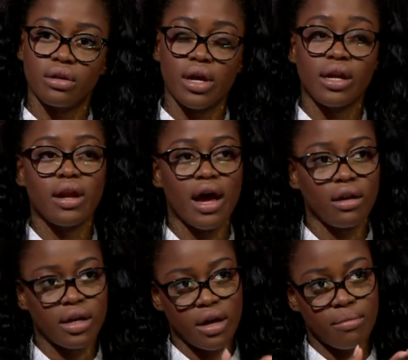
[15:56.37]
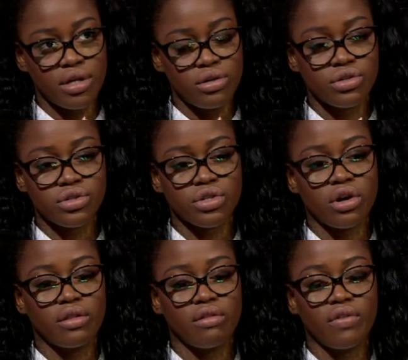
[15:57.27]
And now, like, I mean, you just
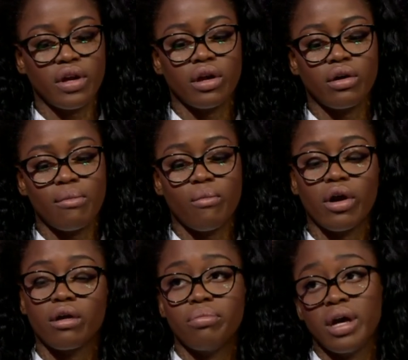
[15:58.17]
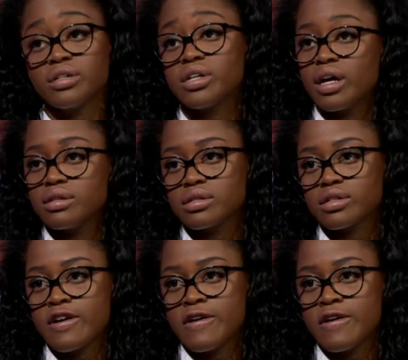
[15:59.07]
saw in the video, I'm wearing pink tights.